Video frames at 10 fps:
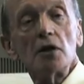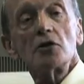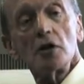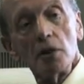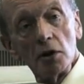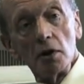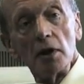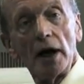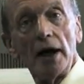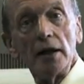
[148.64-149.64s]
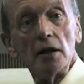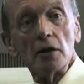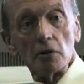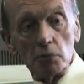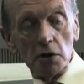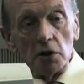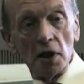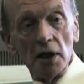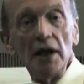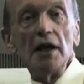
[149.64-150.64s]
the terminal and the
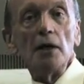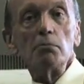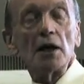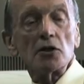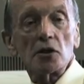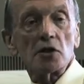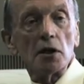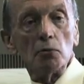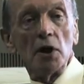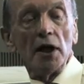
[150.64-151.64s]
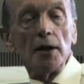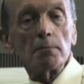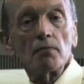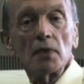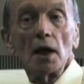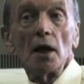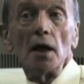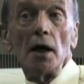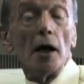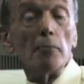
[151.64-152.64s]
computer in much the same way,
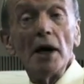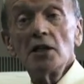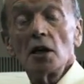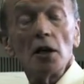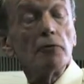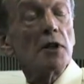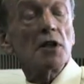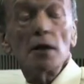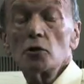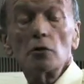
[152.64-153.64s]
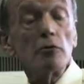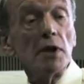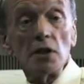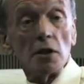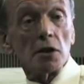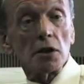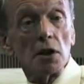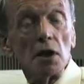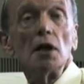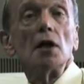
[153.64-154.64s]
and basically for the same sort of reasons?
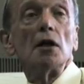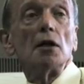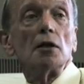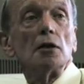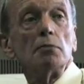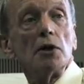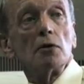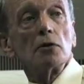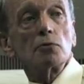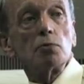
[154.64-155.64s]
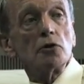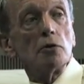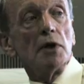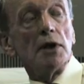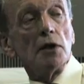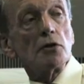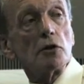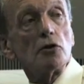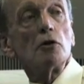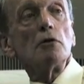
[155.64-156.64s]
Because what you needed
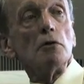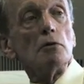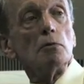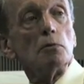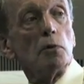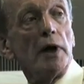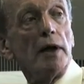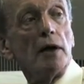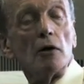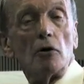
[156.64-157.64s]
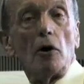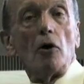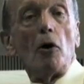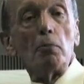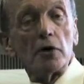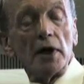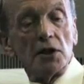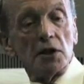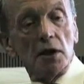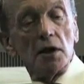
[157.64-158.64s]
to do when
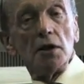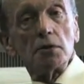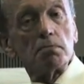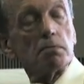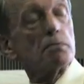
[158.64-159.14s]
operating these